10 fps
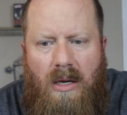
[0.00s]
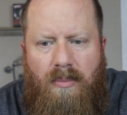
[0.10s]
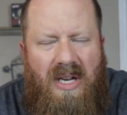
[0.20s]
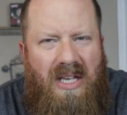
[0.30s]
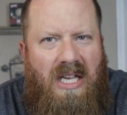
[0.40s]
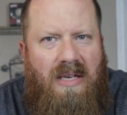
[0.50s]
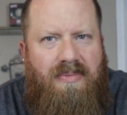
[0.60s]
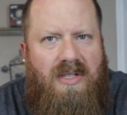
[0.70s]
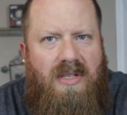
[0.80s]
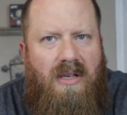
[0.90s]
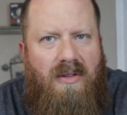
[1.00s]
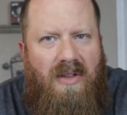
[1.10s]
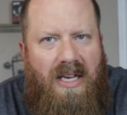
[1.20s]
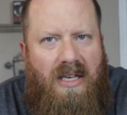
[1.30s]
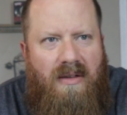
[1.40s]
but it keeps
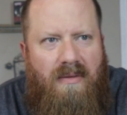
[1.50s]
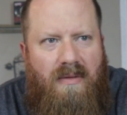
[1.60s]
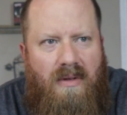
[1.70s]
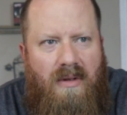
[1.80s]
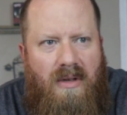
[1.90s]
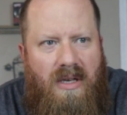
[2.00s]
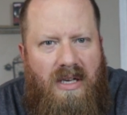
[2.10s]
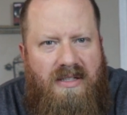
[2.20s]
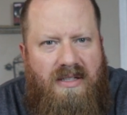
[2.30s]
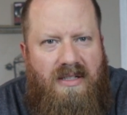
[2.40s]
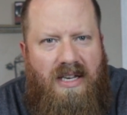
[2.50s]
like it's